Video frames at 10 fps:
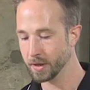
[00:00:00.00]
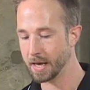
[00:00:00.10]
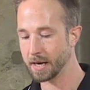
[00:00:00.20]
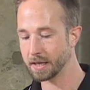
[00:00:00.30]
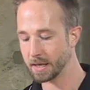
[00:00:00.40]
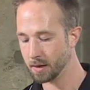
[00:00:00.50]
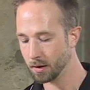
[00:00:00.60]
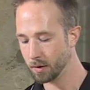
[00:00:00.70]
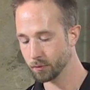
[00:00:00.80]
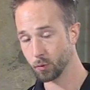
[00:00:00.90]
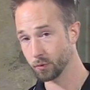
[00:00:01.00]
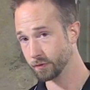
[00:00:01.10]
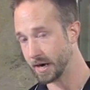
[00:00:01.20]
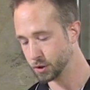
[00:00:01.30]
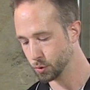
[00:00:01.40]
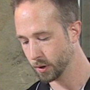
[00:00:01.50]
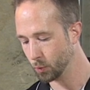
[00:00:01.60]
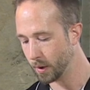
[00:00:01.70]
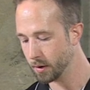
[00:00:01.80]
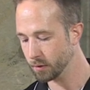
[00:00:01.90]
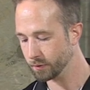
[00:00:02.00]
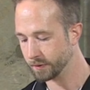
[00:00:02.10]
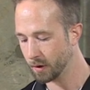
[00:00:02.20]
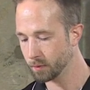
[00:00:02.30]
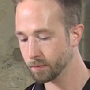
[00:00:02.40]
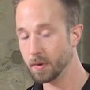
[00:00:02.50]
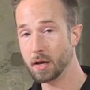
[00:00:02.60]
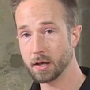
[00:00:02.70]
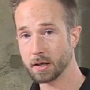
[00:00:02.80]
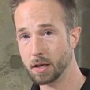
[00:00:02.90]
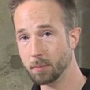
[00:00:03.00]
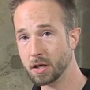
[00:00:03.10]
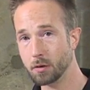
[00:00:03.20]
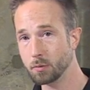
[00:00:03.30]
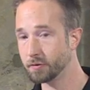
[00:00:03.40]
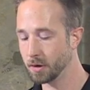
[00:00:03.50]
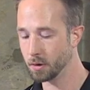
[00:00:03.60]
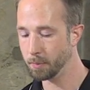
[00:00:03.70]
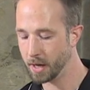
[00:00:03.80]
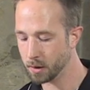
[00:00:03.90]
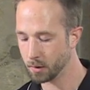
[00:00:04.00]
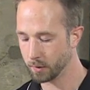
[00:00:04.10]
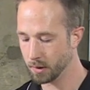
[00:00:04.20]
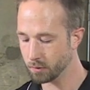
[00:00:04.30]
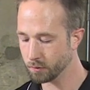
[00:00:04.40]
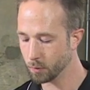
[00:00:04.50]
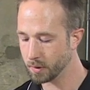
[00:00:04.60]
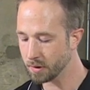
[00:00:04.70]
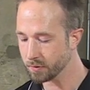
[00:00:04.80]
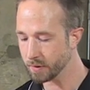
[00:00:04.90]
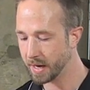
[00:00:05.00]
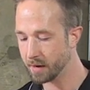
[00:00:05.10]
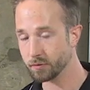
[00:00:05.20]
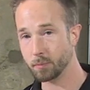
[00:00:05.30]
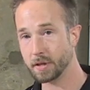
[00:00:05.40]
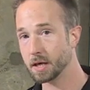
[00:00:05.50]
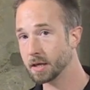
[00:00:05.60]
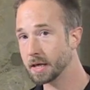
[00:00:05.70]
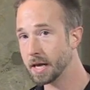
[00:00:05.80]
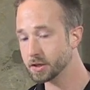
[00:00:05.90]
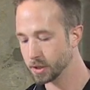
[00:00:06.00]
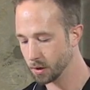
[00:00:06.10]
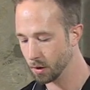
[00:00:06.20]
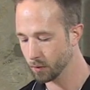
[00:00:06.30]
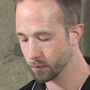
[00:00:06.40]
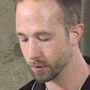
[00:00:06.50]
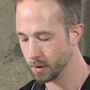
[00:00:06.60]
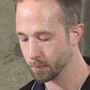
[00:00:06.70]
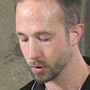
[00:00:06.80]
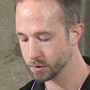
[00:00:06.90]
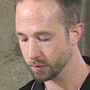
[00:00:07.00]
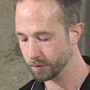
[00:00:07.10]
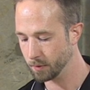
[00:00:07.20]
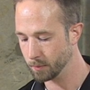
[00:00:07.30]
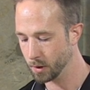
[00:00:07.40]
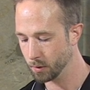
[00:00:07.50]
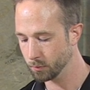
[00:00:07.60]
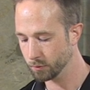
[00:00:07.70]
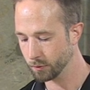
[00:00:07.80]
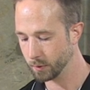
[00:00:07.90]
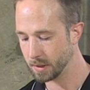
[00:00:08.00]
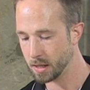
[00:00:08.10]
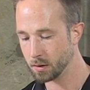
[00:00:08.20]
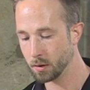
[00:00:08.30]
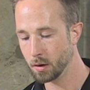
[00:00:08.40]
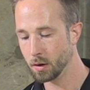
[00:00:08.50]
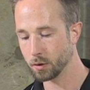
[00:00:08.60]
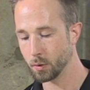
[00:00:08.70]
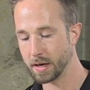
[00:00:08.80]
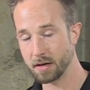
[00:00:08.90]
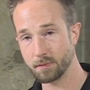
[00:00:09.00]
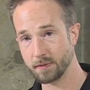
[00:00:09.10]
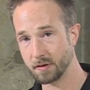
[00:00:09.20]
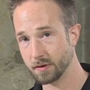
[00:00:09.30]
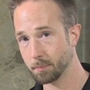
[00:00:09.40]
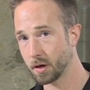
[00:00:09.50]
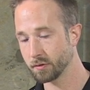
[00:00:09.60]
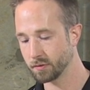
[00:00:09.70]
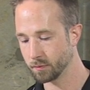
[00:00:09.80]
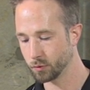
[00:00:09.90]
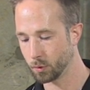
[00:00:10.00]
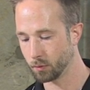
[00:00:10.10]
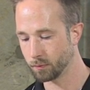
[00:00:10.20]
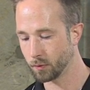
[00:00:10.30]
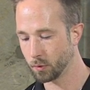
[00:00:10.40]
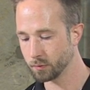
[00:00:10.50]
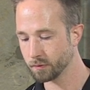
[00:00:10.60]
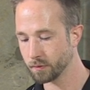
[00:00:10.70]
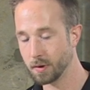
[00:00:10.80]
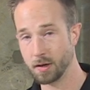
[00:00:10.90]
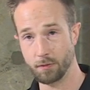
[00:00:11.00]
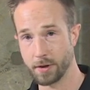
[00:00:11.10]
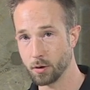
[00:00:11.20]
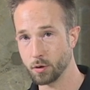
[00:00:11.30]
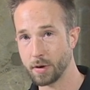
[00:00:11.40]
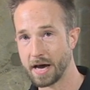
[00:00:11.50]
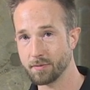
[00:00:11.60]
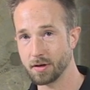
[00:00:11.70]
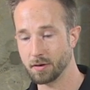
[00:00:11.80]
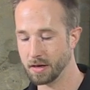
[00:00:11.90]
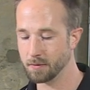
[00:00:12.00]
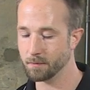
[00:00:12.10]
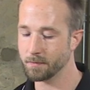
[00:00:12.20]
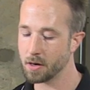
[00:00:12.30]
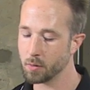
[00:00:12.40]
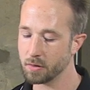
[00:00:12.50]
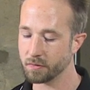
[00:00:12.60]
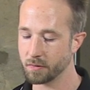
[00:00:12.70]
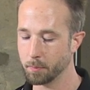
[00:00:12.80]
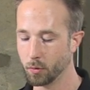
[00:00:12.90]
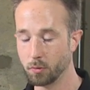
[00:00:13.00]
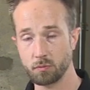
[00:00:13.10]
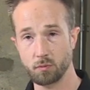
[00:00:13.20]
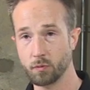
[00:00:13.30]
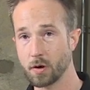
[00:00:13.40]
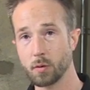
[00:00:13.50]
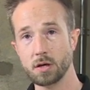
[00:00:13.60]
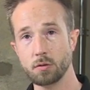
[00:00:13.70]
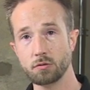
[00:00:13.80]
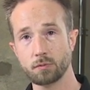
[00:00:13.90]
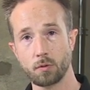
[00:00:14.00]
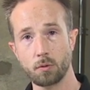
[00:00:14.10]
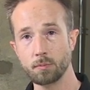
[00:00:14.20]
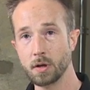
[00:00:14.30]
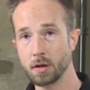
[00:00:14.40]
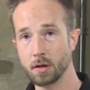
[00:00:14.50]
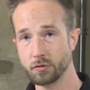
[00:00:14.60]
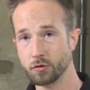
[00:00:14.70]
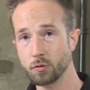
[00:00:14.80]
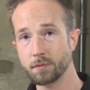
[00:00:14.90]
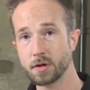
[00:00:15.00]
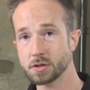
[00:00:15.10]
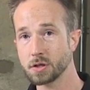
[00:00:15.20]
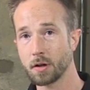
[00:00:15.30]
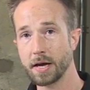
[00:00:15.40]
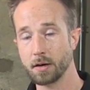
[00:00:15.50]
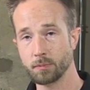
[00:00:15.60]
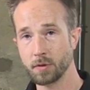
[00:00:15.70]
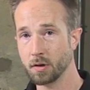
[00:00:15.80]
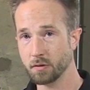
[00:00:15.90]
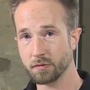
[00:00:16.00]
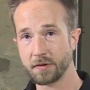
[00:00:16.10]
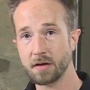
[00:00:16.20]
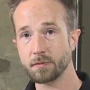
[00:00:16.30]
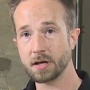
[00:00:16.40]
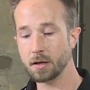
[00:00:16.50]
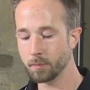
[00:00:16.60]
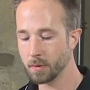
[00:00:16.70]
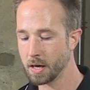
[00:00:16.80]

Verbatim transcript: And again, of course, that trigger wire itself, can be used independently. So it doesn't have to be engaging over the emergency mode. So again, go ahead, feed it positive 12 volts. There you have it, a very simple, very useful two function light, safety